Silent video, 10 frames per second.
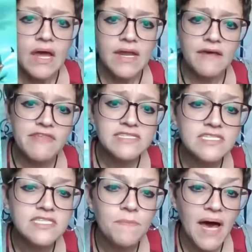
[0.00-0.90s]
Now, this
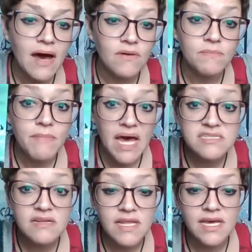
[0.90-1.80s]
is about
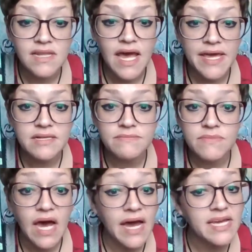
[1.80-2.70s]
mentally, like,
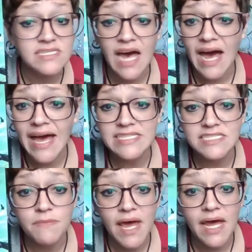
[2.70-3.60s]
cutting ties,
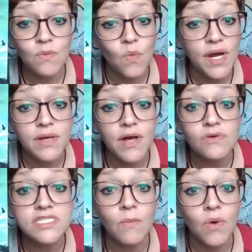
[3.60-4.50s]
man, and wanting to go
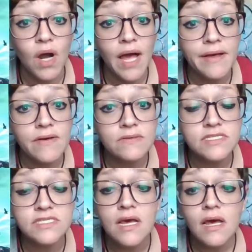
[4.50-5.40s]
somewhere
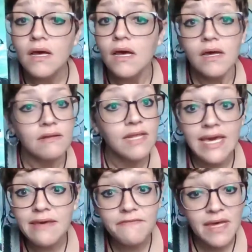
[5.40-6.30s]
else.
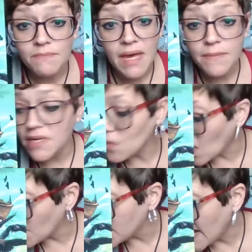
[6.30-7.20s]
Leaving. Maybe you
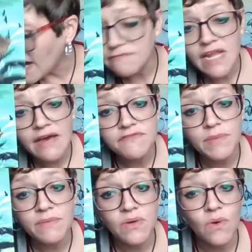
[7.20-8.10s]
already have left.
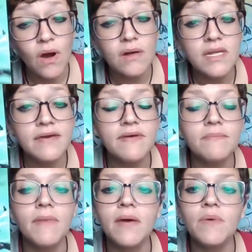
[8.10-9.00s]
Maybe you are leaving.
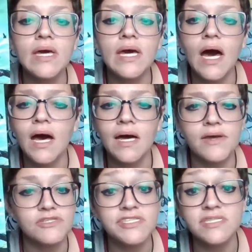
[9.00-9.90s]
Maybe
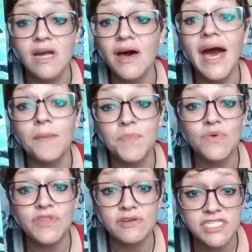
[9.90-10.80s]
you're just not happy
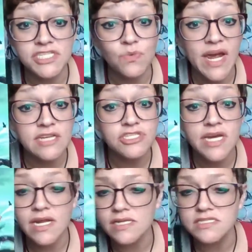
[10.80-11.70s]
with your
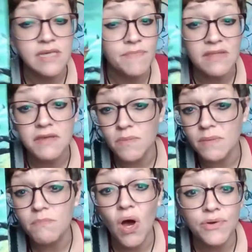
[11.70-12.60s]
situation and it's something that you've been
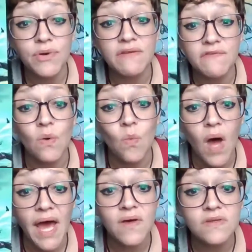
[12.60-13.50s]
pondering for a
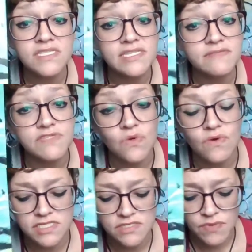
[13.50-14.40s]
while. Six of
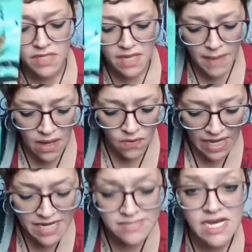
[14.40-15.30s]
Swords is really about
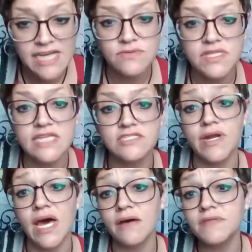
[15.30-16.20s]
cutting ties with things that are
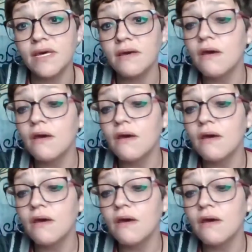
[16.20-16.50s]
unhealthy